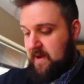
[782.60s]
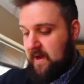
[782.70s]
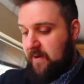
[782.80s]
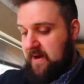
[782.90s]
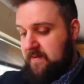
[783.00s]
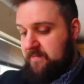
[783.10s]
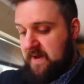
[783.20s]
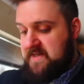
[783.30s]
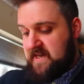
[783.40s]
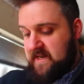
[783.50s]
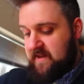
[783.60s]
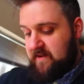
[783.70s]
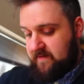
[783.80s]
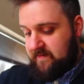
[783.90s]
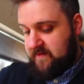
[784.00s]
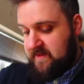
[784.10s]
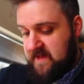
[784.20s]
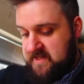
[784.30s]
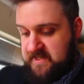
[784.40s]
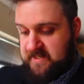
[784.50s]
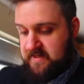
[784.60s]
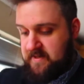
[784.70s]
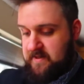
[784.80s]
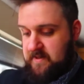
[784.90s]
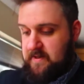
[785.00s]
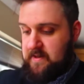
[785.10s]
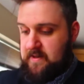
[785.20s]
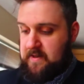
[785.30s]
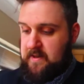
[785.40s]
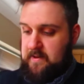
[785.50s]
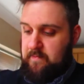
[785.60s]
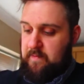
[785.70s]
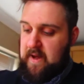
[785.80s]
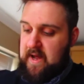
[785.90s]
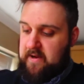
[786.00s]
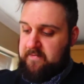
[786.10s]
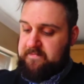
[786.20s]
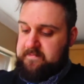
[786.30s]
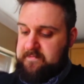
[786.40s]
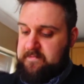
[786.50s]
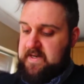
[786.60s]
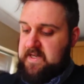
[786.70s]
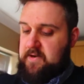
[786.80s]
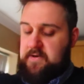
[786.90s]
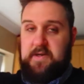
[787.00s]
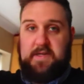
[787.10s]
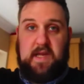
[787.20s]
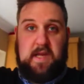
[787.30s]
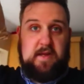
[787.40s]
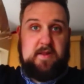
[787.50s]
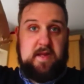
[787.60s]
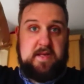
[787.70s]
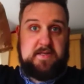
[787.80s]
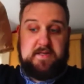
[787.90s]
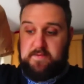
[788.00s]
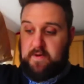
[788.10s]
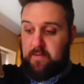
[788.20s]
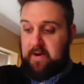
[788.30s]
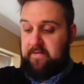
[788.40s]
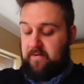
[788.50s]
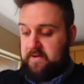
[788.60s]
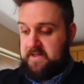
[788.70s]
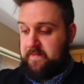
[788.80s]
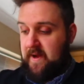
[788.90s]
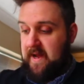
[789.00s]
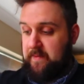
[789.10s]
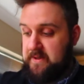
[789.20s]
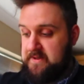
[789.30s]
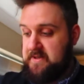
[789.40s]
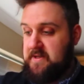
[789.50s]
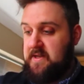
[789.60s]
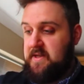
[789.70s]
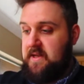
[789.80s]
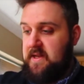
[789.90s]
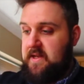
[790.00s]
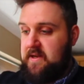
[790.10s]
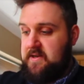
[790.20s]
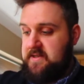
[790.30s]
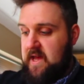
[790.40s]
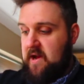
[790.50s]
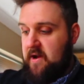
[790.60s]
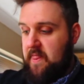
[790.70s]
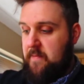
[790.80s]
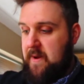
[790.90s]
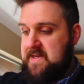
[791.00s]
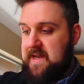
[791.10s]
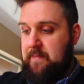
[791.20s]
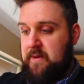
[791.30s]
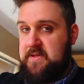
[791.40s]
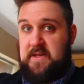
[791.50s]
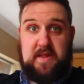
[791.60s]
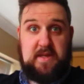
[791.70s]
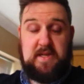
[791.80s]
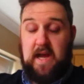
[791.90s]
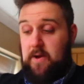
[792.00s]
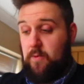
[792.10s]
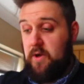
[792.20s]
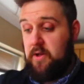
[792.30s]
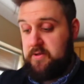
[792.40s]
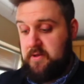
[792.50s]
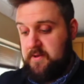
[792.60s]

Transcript: I went in basically for this bag of ready goodness here. This. This is what I went in for. These are my apples. Because they are the best apples in the entire world.